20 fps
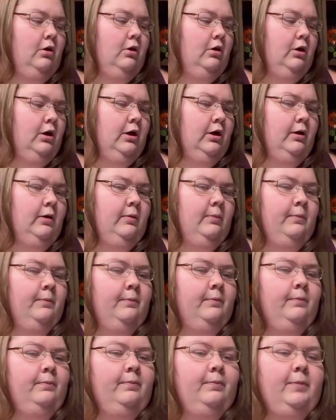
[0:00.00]

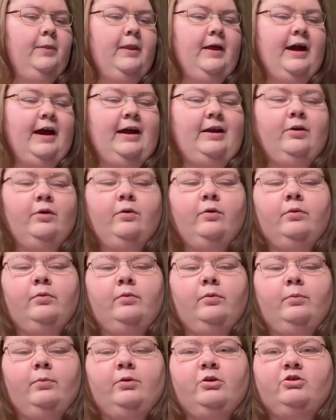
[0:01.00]
I don't
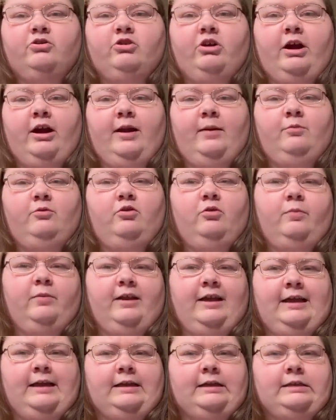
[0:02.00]
prescribe to
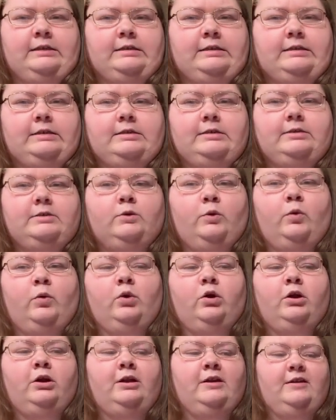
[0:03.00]
plans
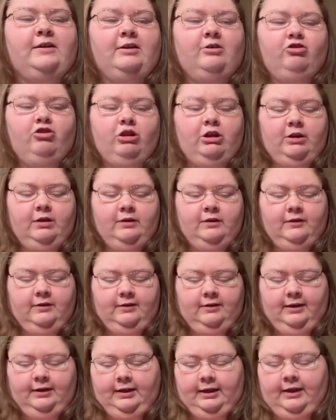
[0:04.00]
or intentions,
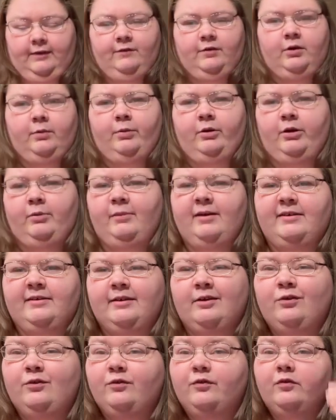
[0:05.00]
like even upon
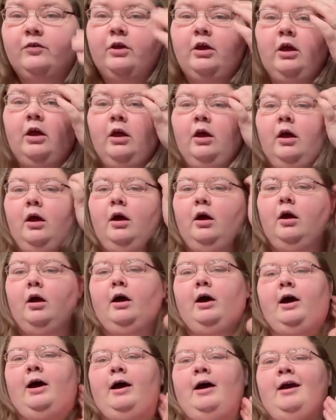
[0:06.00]
myself.
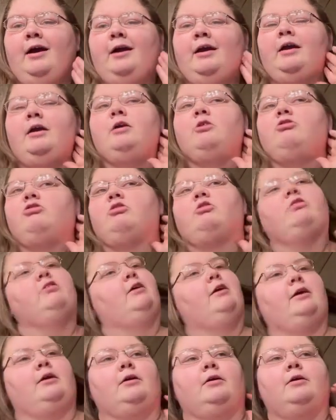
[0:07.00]
I just
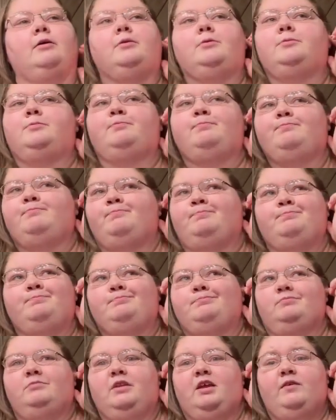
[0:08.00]
like,
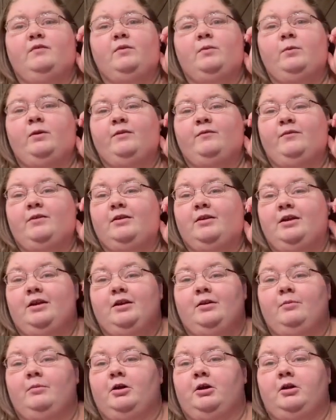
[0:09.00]
if I'm not feeling it,
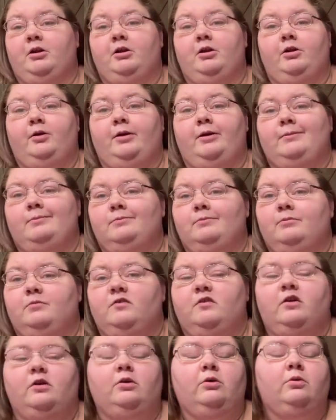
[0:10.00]
I'm not going to do it.
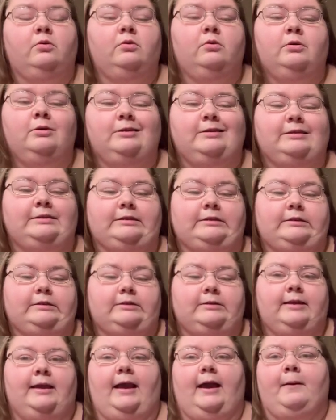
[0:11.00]
So
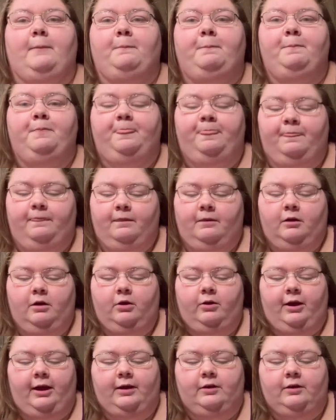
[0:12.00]
yeah. Okay.